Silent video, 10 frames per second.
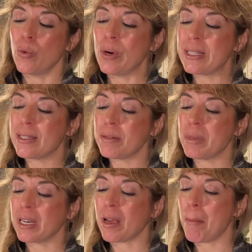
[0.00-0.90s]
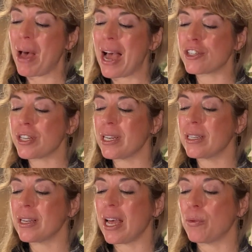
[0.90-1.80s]
wisdom and compassion
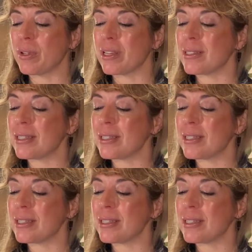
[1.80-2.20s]
and with a